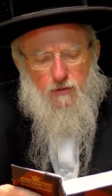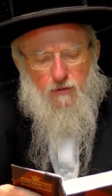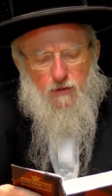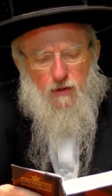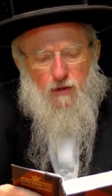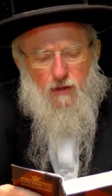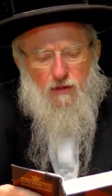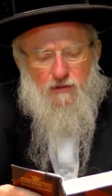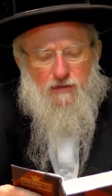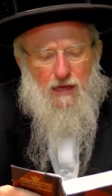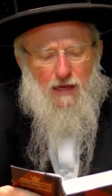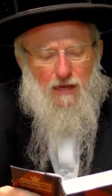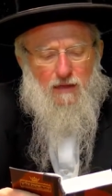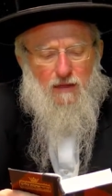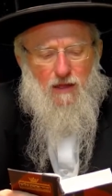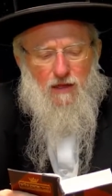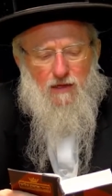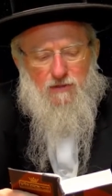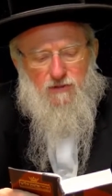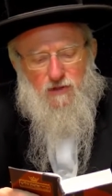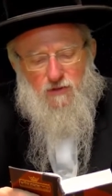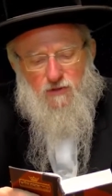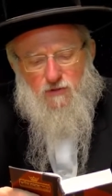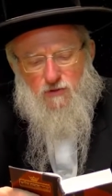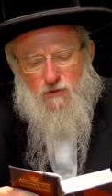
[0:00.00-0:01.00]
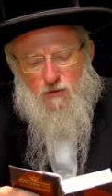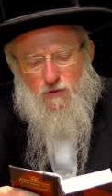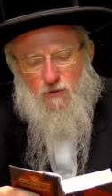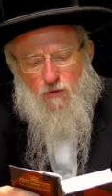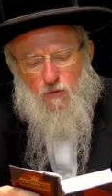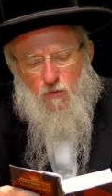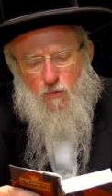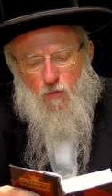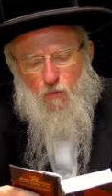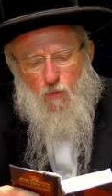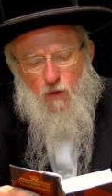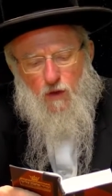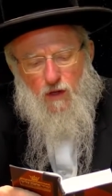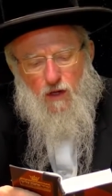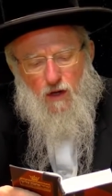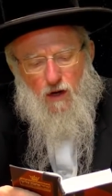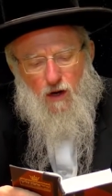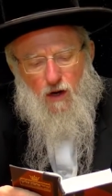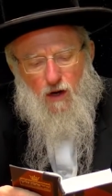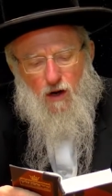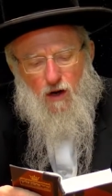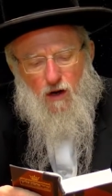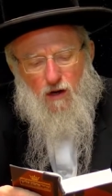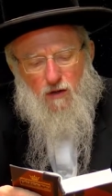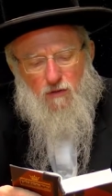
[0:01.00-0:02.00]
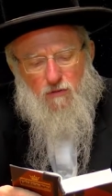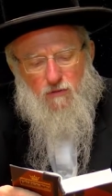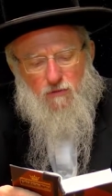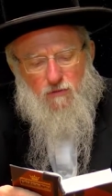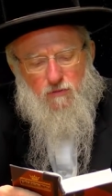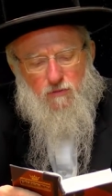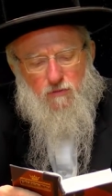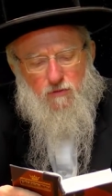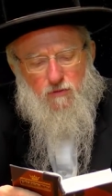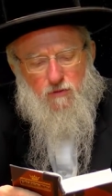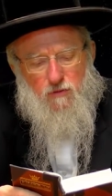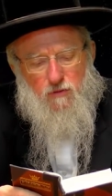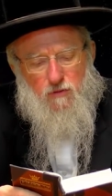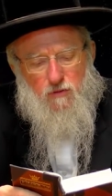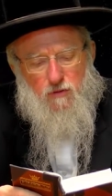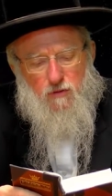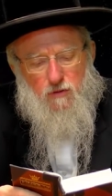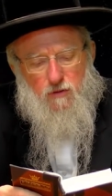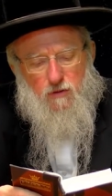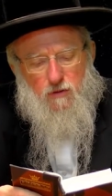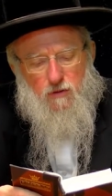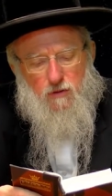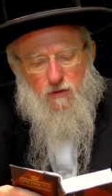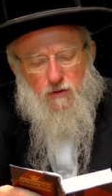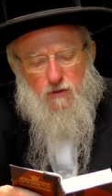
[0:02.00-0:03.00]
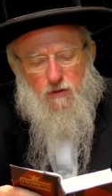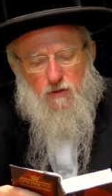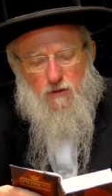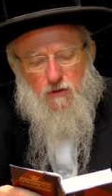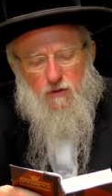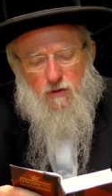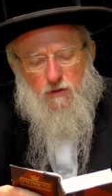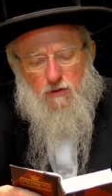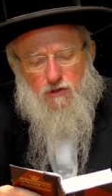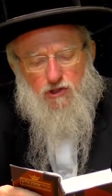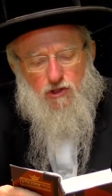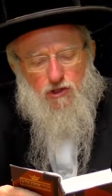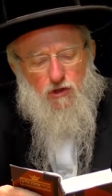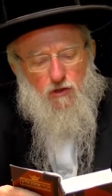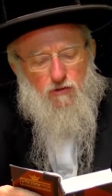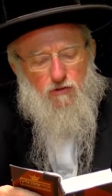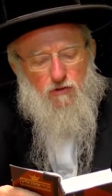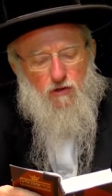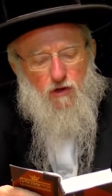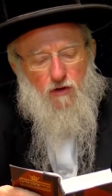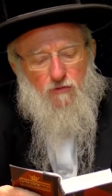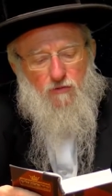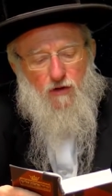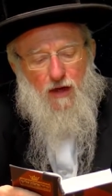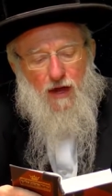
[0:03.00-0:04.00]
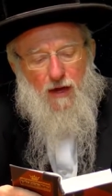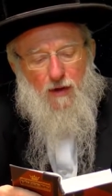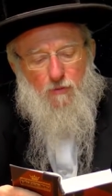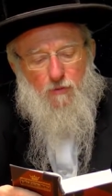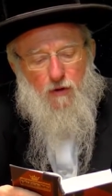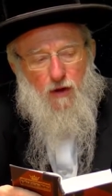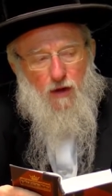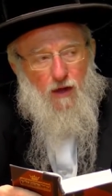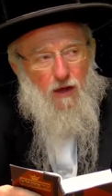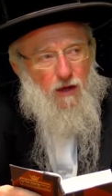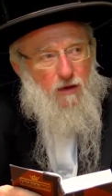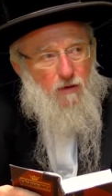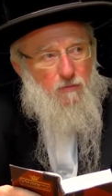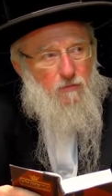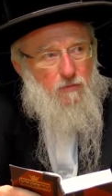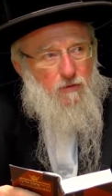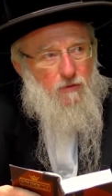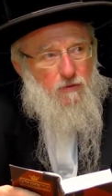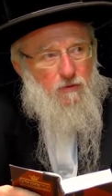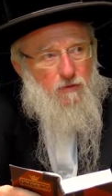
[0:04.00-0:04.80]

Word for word: Now let's analyze this. We are children of Abraham,